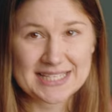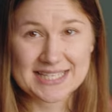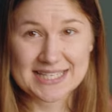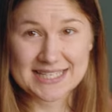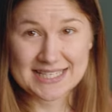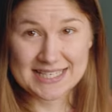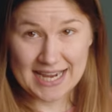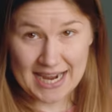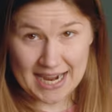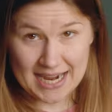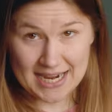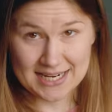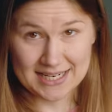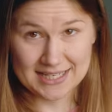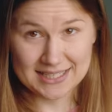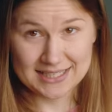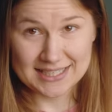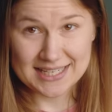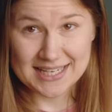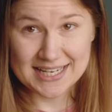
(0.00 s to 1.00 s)

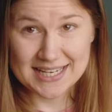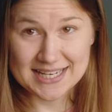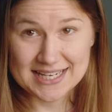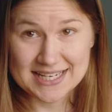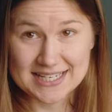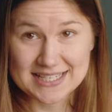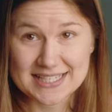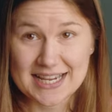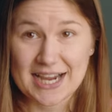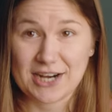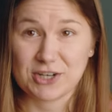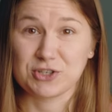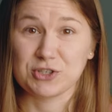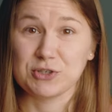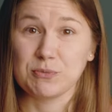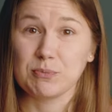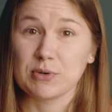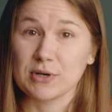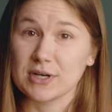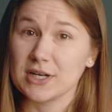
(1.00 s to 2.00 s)
today is
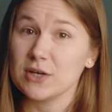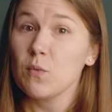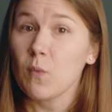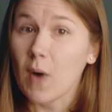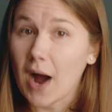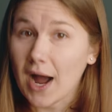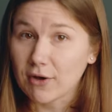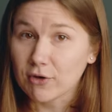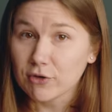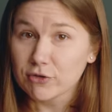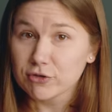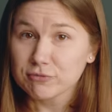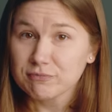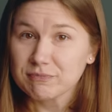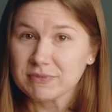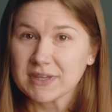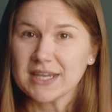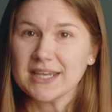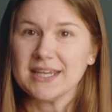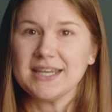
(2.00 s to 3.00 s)
actually pretty wild.
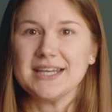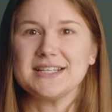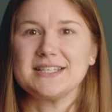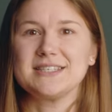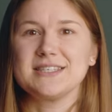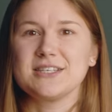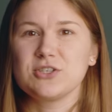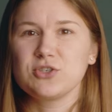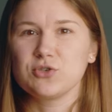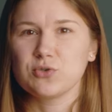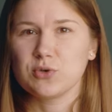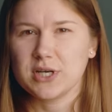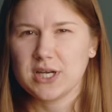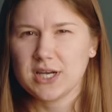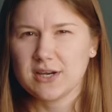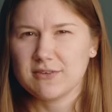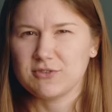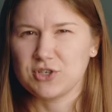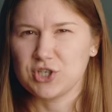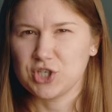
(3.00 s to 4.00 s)
It's the story
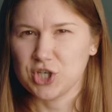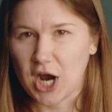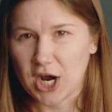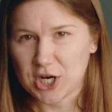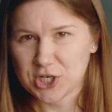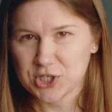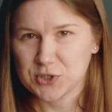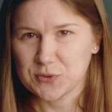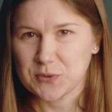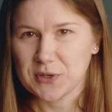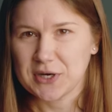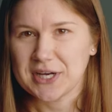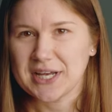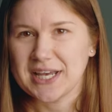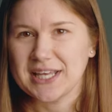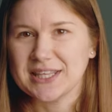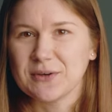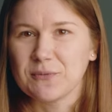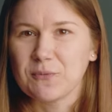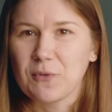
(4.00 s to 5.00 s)
of Joshua
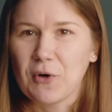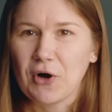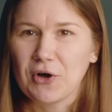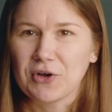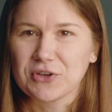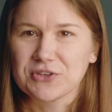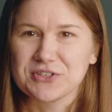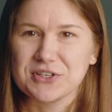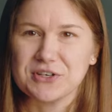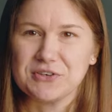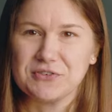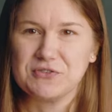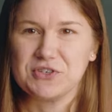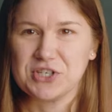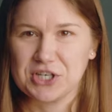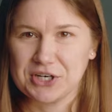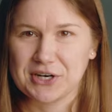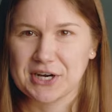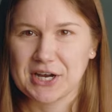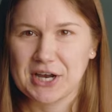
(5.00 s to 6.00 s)
and the walls of
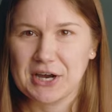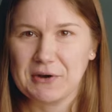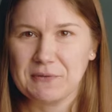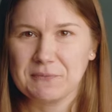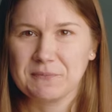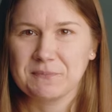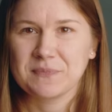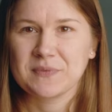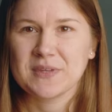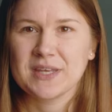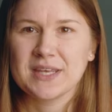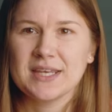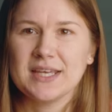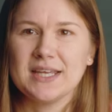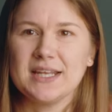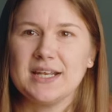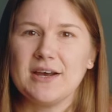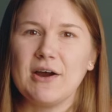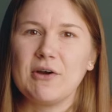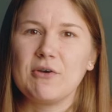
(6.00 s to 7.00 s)
Jericho.
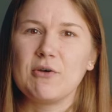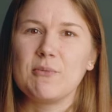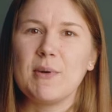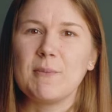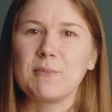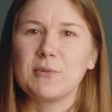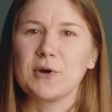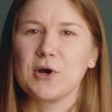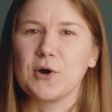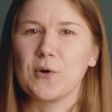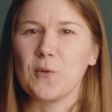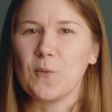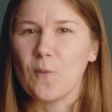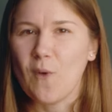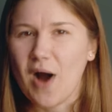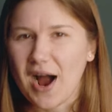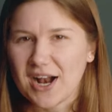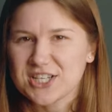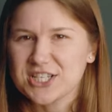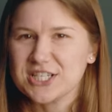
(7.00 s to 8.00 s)
Now, I remember
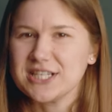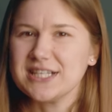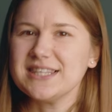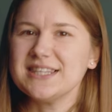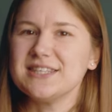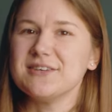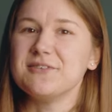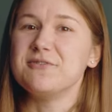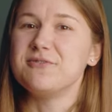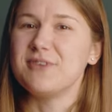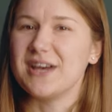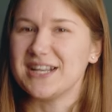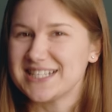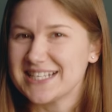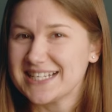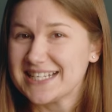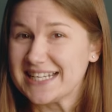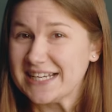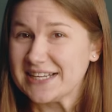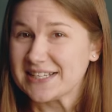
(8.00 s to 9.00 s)
watching the
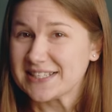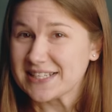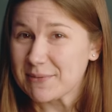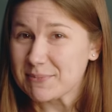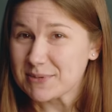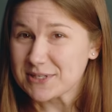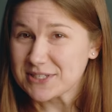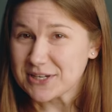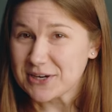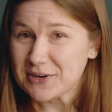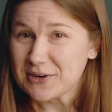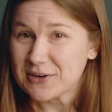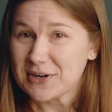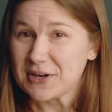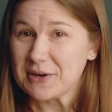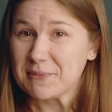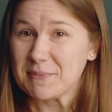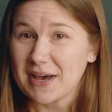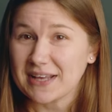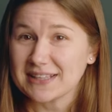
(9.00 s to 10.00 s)
Veggie Tales episode
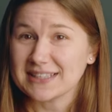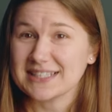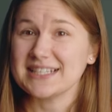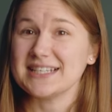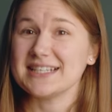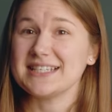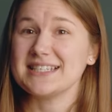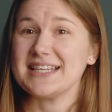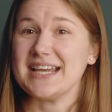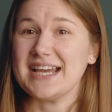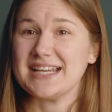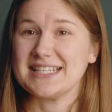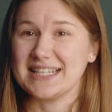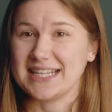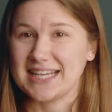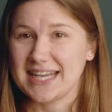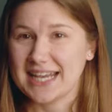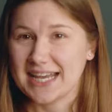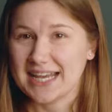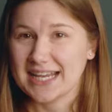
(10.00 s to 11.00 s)
about this as a
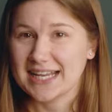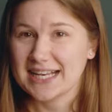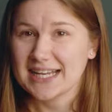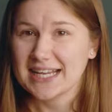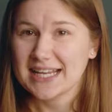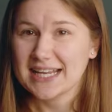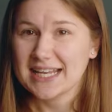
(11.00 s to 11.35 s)
kid,